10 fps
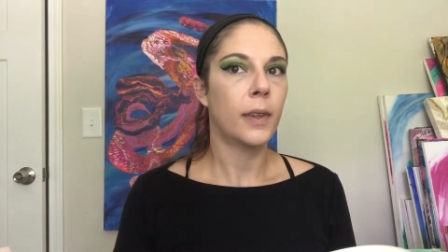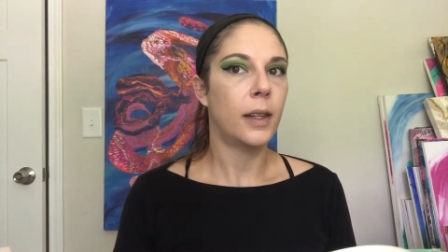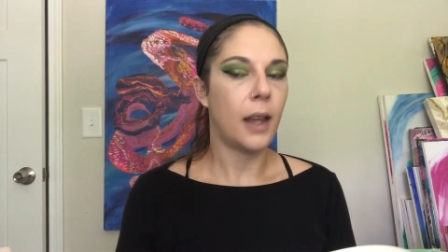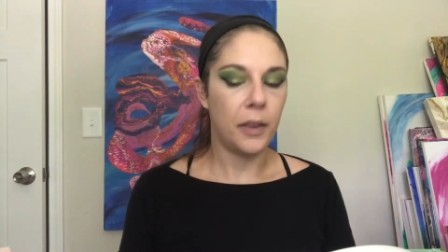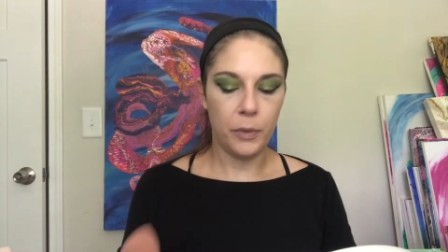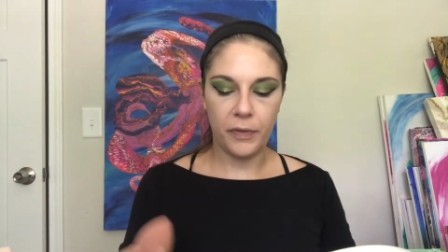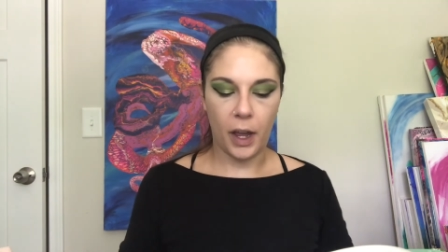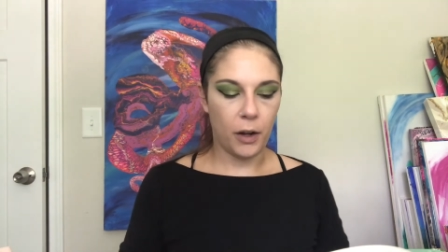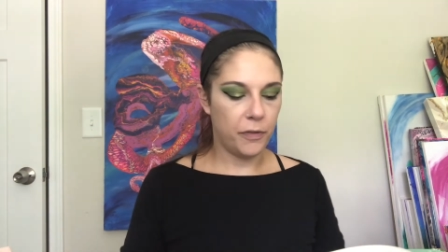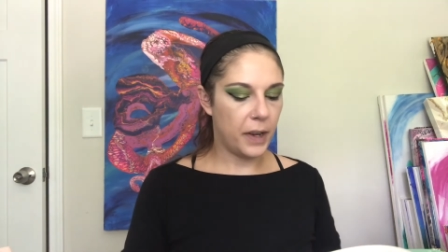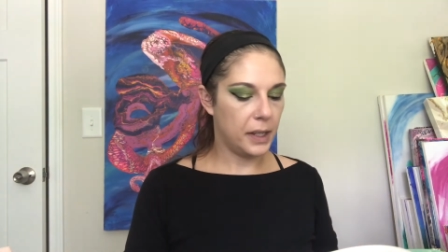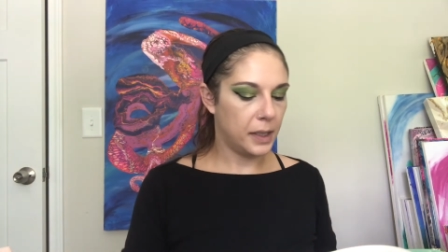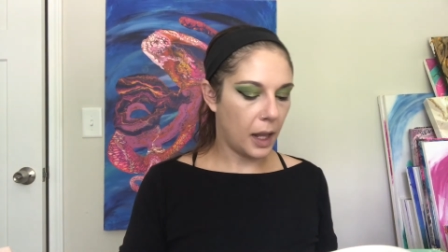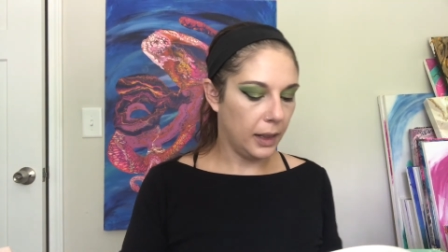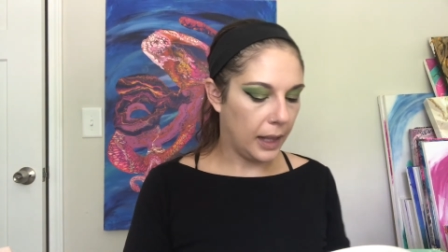Now that we've got our face
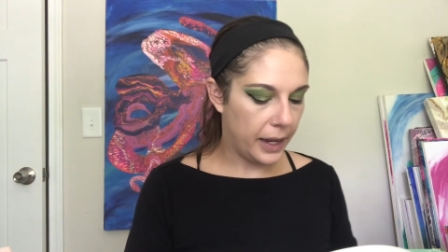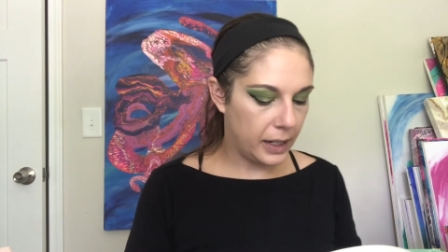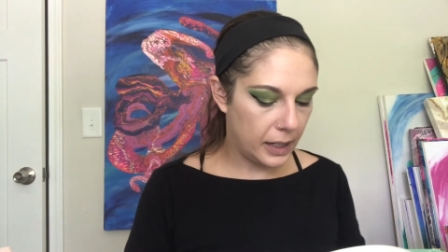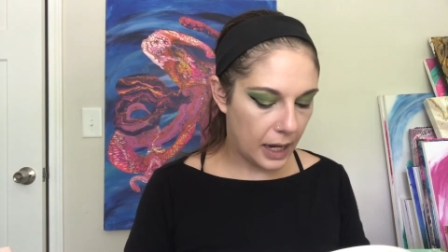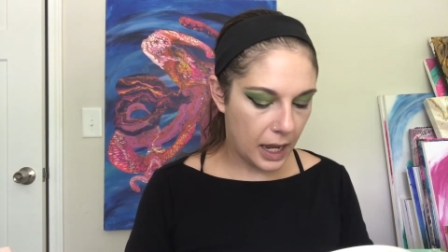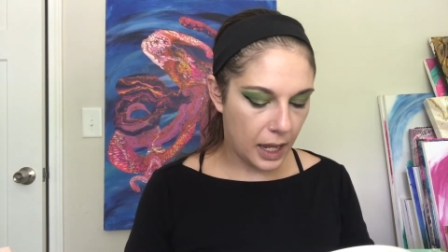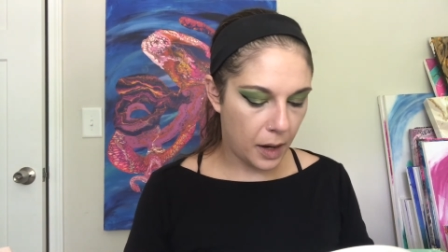lightened and